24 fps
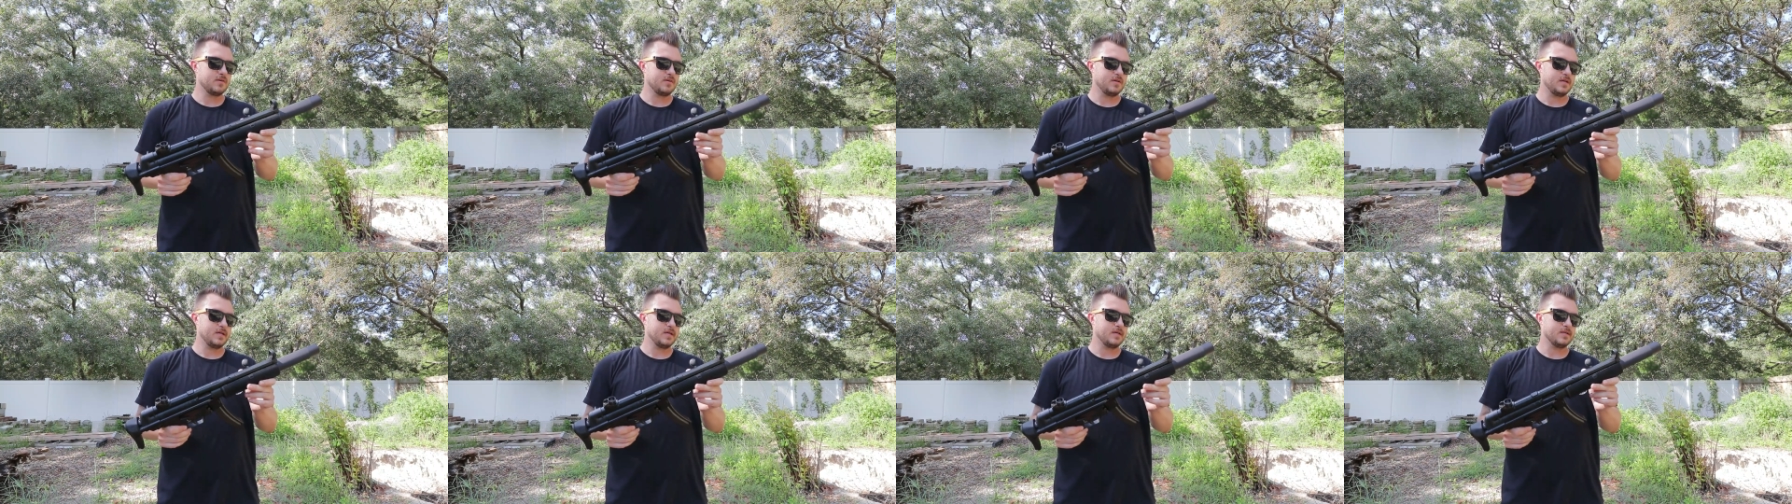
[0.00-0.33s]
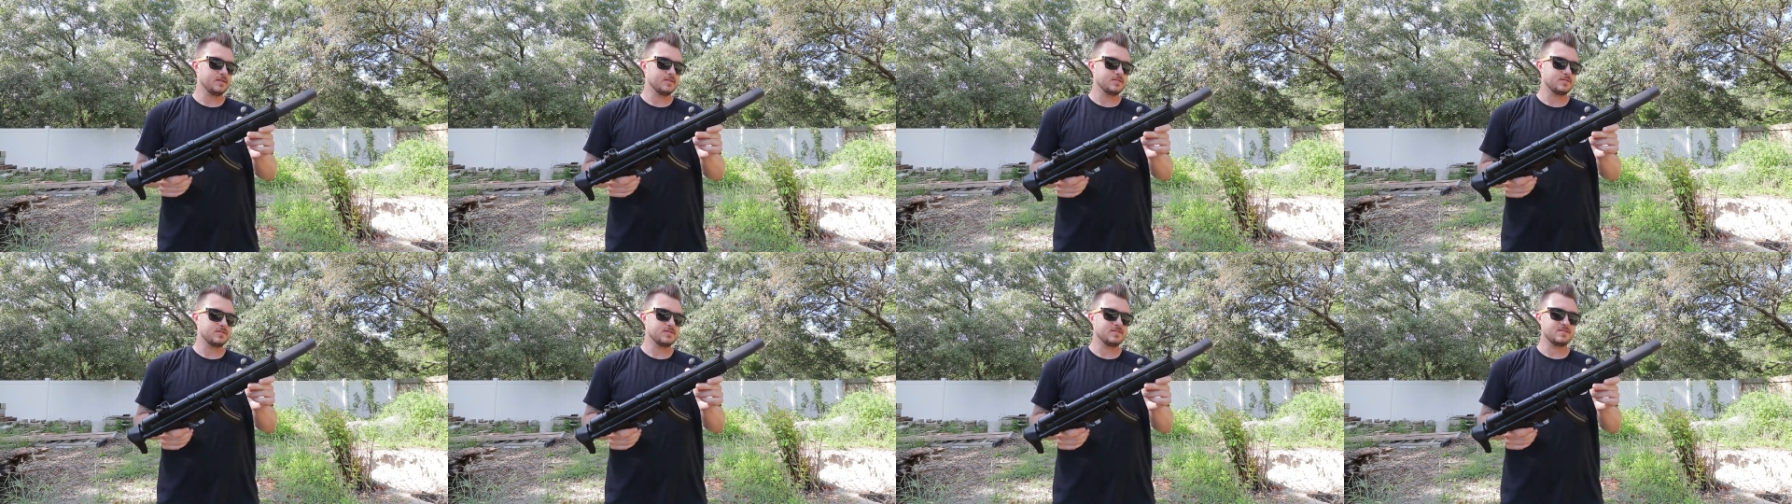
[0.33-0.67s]
and
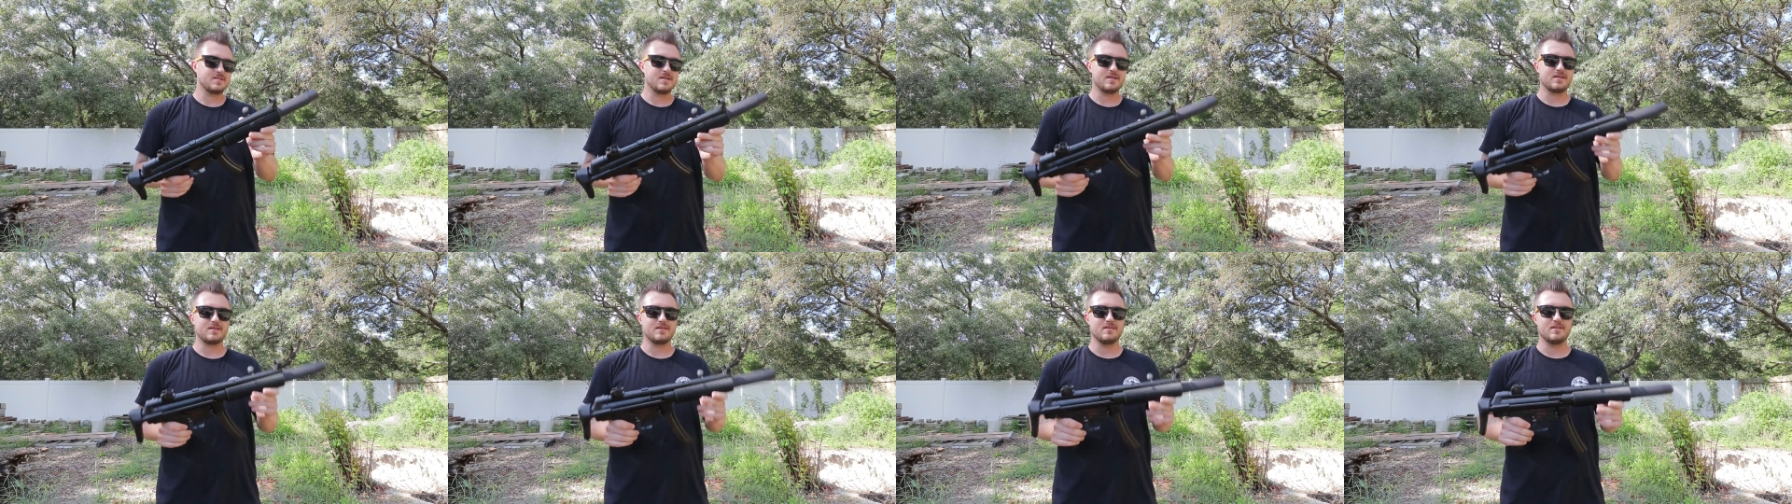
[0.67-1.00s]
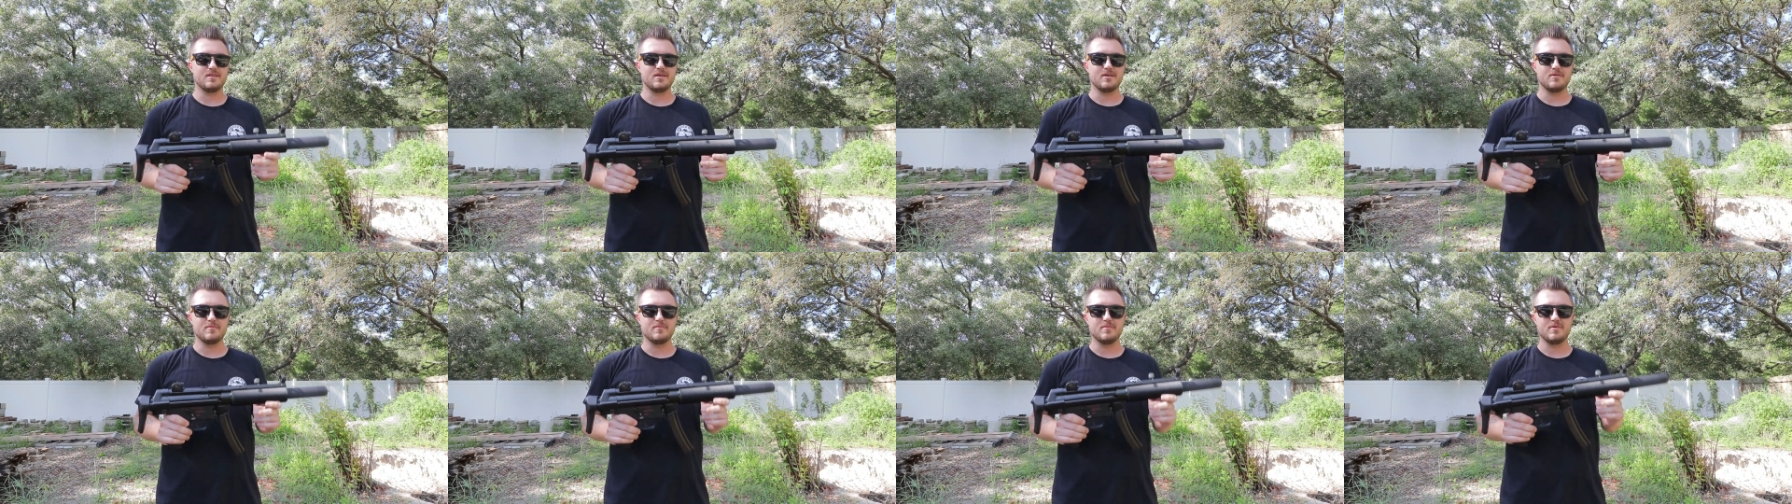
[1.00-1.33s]
it's just taken
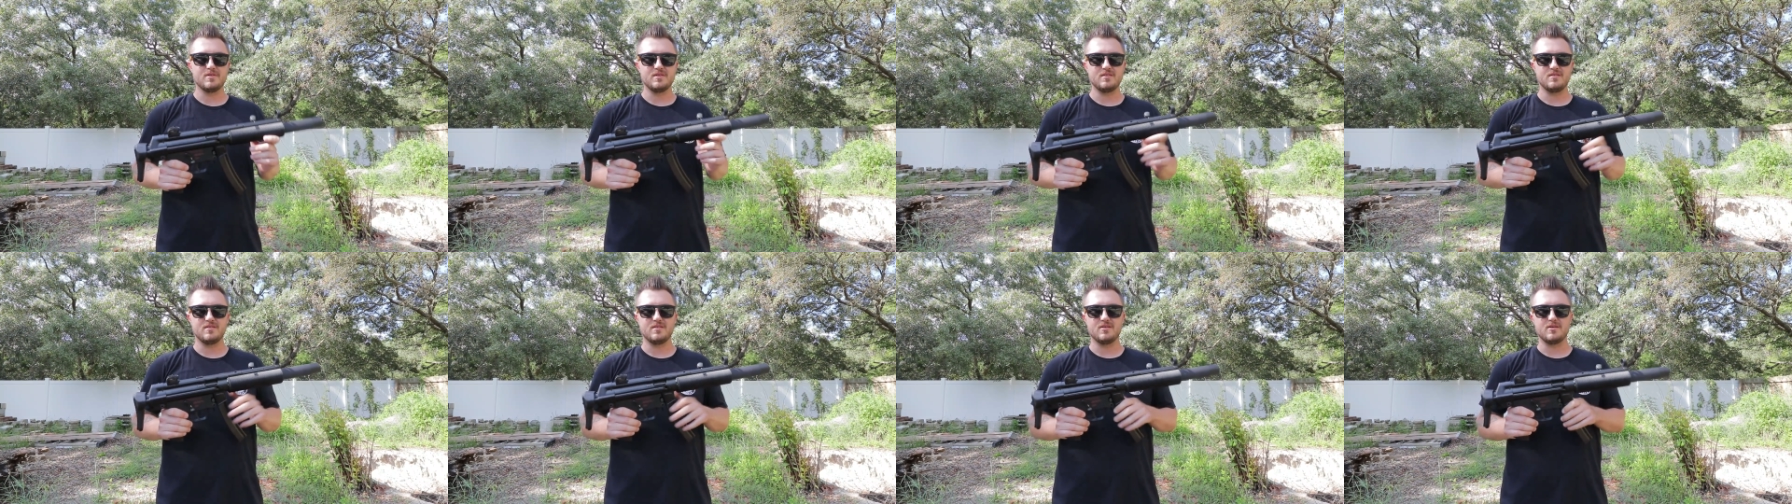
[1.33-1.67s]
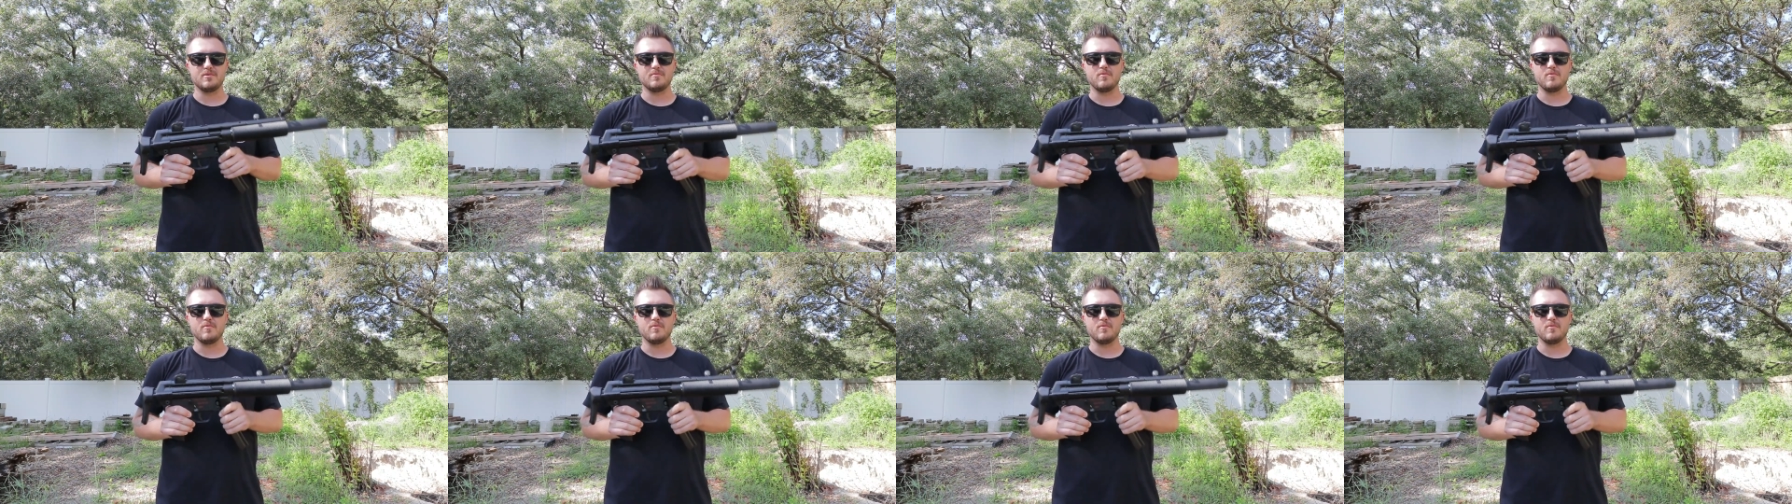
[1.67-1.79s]
them uh,